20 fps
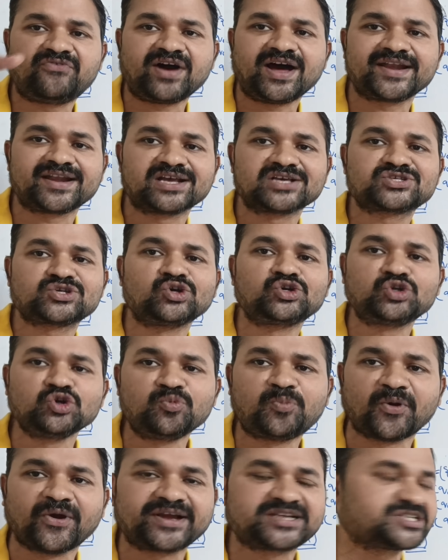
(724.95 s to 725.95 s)
one. So two
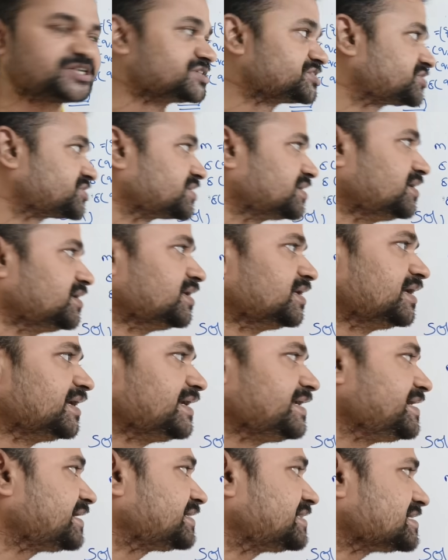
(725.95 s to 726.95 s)
productions.
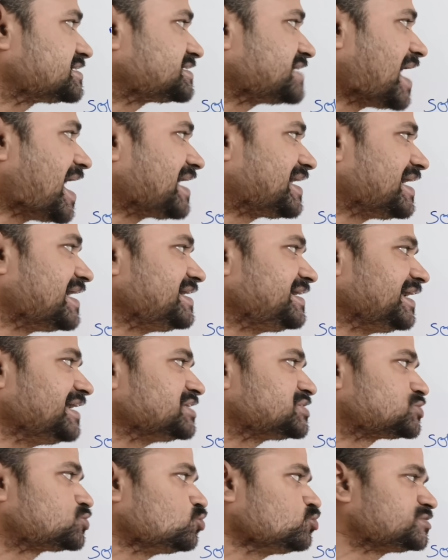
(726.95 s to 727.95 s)
Here the stack
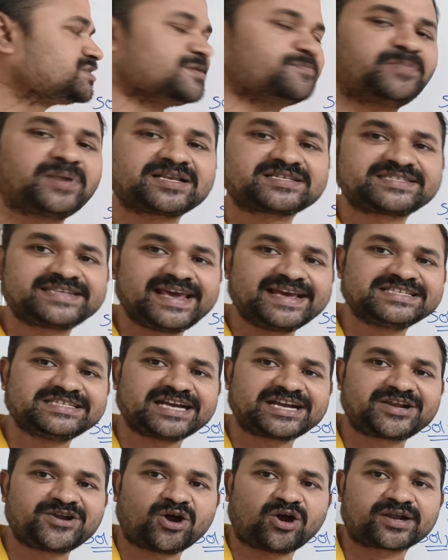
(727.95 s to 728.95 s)
contains two symbols, A, Z
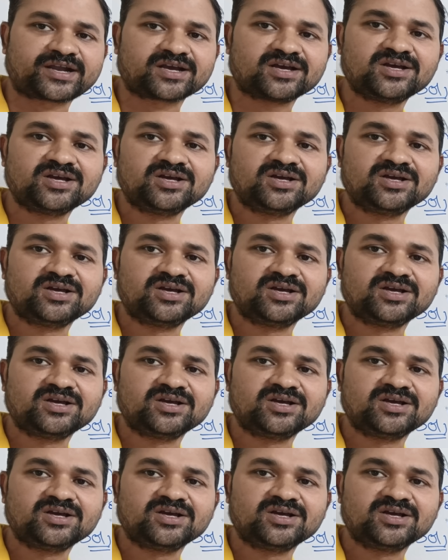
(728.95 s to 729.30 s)
zero.